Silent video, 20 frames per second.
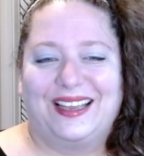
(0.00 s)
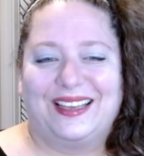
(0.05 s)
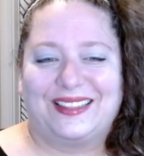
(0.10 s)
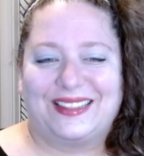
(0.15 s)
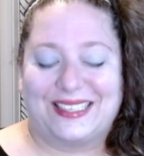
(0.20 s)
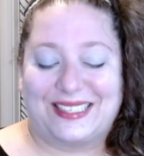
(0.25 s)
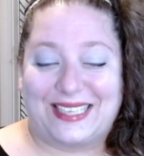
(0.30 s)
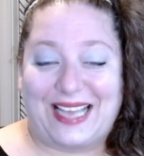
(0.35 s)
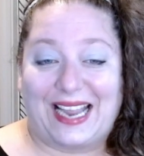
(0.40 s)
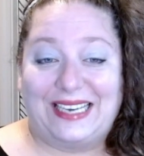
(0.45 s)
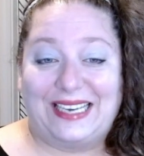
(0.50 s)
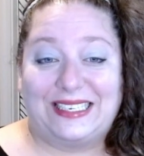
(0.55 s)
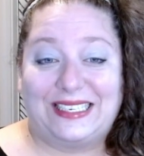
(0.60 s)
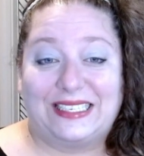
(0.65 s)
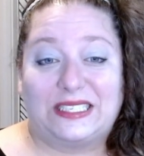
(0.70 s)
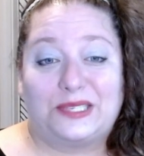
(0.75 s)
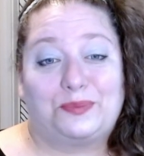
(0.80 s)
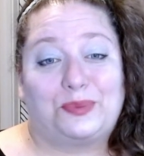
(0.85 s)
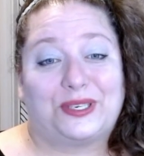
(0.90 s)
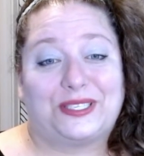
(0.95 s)
The
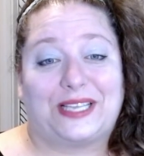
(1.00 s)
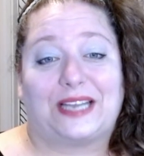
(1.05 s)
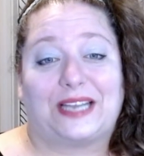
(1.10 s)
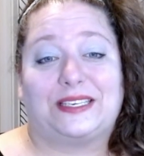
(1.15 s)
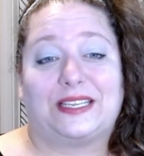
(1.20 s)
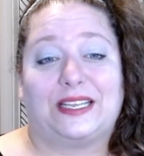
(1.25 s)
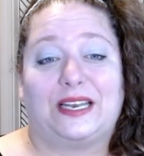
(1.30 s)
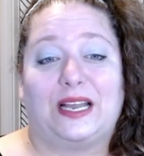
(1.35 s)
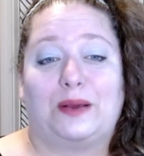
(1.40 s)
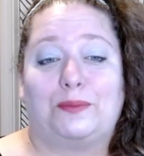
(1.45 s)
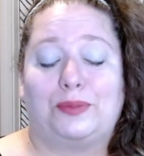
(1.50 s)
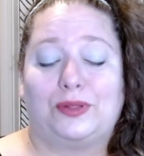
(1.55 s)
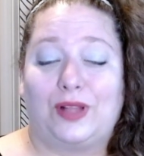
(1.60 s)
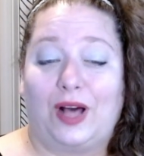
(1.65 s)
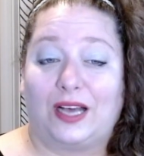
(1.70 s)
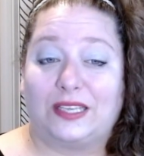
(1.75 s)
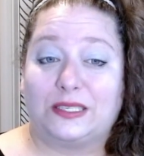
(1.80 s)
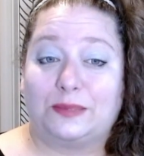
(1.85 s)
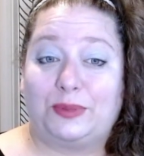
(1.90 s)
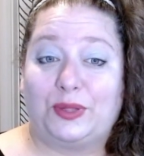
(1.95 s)
scientist presented a
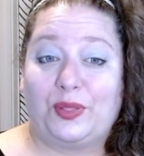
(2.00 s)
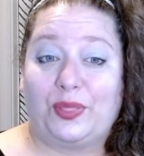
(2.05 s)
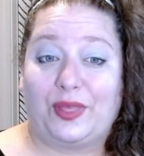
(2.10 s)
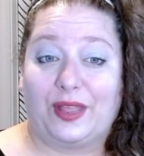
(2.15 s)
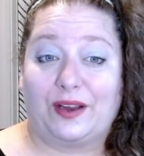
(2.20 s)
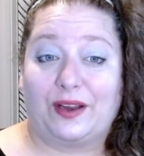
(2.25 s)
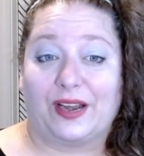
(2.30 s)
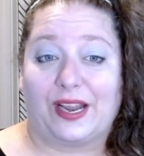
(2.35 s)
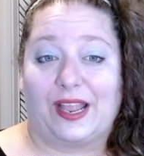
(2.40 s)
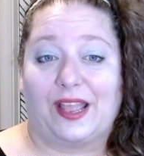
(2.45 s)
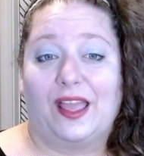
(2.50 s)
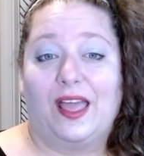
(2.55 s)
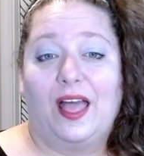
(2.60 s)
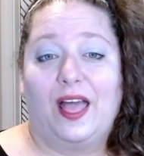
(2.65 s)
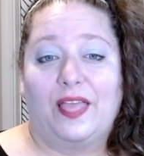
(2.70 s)
plausible theory